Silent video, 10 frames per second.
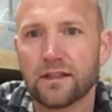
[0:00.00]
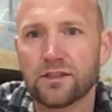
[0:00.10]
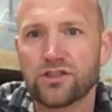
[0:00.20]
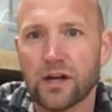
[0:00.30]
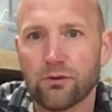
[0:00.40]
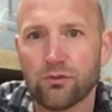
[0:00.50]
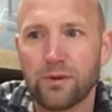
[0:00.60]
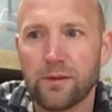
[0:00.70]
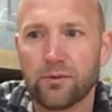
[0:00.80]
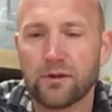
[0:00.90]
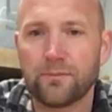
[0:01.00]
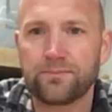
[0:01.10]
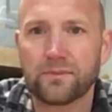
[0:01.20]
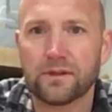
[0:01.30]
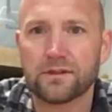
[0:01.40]
share with people,
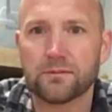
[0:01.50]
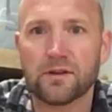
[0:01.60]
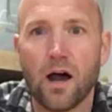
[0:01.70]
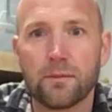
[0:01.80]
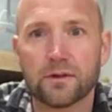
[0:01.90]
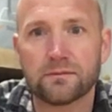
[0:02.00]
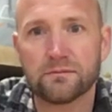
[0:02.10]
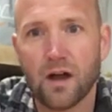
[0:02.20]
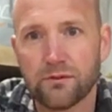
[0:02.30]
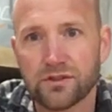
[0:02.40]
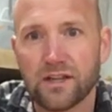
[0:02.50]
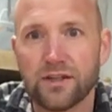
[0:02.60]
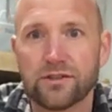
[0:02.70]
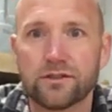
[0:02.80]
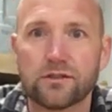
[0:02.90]
some common conversations,